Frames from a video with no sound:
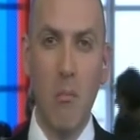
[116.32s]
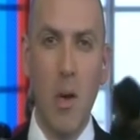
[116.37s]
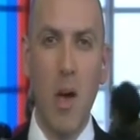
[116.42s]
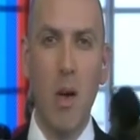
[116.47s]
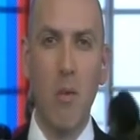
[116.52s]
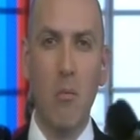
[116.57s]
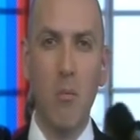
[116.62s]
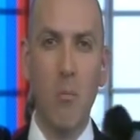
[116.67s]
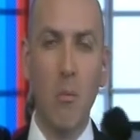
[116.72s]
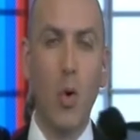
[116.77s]

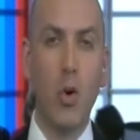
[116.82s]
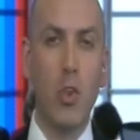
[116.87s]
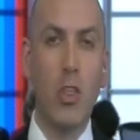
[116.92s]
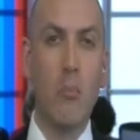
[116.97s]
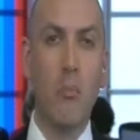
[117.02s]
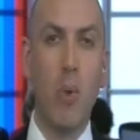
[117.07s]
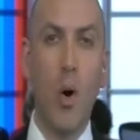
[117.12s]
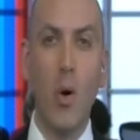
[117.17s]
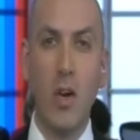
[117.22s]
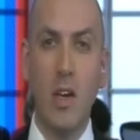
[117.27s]
But more to
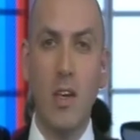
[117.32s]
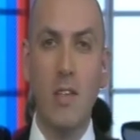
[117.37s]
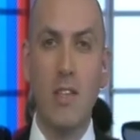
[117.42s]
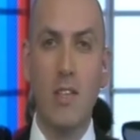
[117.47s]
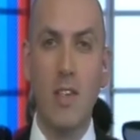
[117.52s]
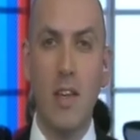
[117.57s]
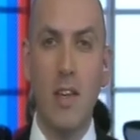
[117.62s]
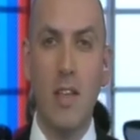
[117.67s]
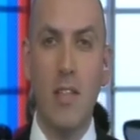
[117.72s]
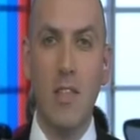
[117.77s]
the
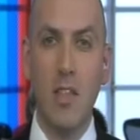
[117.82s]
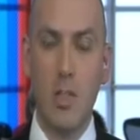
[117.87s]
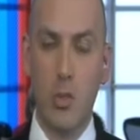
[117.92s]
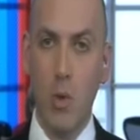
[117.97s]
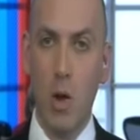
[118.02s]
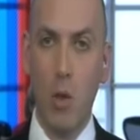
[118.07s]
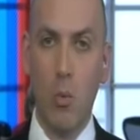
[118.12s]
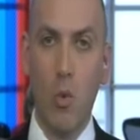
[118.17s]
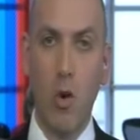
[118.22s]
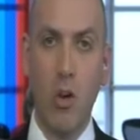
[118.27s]
point,
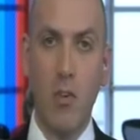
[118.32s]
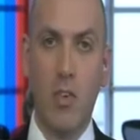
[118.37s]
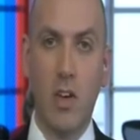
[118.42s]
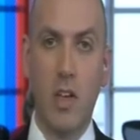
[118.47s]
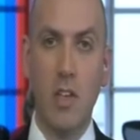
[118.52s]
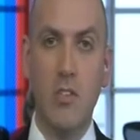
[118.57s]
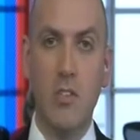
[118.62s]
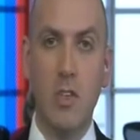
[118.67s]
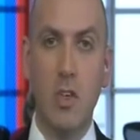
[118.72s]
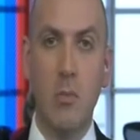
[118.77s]
this won't work for
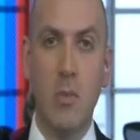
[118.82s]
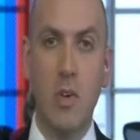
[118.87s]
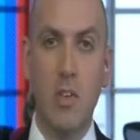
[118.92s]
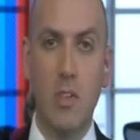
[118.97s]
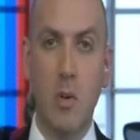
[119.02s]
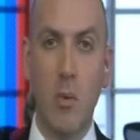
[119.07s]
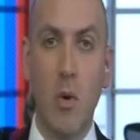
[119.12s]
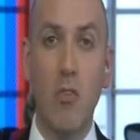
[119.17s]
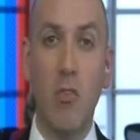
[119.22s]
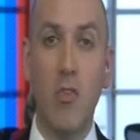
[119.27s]

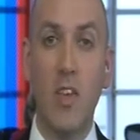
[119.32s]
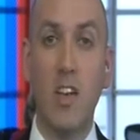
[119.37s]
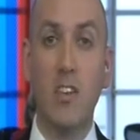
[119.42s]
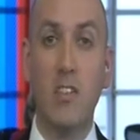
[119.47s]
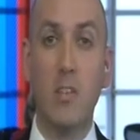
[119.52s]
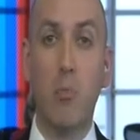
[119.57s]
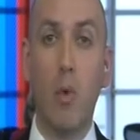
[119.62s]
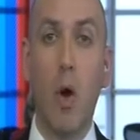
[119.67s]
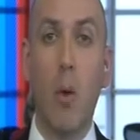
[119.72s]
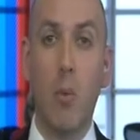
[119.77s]
consumers. It won't
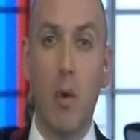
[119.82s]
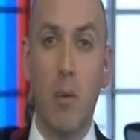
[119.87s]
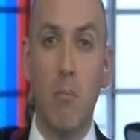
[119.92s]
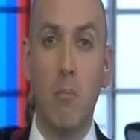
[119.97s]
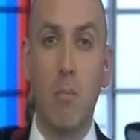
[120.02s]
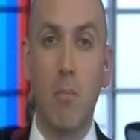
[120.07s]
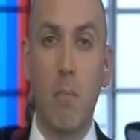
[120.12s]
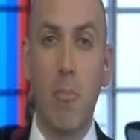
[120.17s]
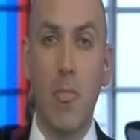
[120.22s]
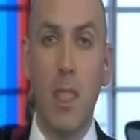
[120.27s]
fix the
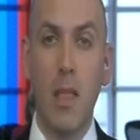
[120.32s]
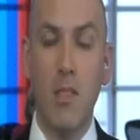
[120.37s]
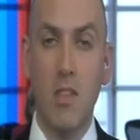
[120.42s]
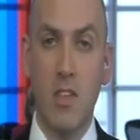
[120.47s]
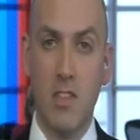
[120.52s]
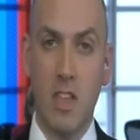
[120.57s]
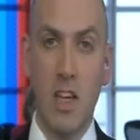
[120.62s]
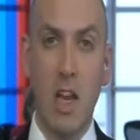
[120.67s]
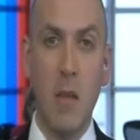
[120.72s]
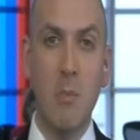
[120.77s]
problem.
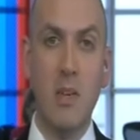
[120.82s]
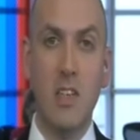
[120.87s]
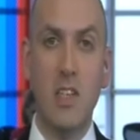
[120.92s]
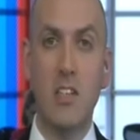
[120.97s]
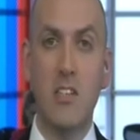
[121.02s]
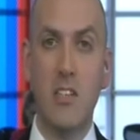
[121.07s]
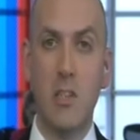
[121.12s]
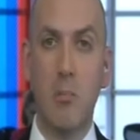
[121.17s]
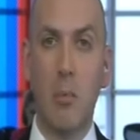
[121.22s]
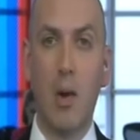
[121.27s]
There's a
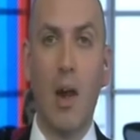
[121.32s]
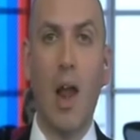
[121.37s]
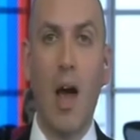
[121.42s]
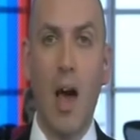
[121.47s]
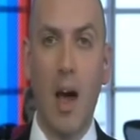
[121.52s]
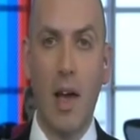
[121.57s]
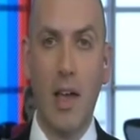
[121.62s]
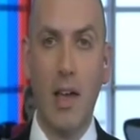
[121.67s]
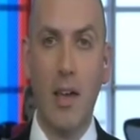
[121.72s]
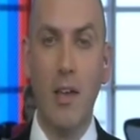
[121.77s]
limited
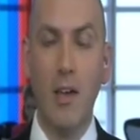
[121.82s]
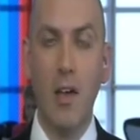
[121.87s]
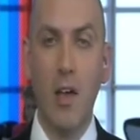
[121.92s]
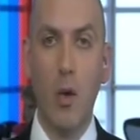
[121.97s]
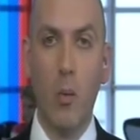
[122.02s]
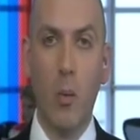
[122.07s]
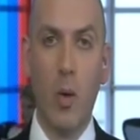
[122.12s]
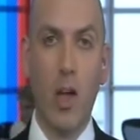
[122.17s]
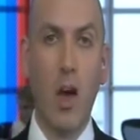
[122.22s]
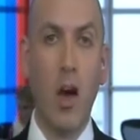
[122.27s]
supply.
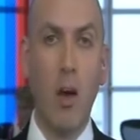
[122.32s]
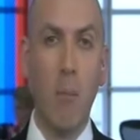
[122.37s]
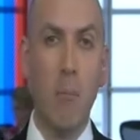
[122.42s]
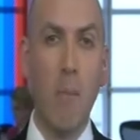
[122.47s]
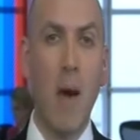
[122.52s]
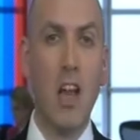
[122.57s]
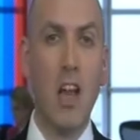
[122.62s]
We can't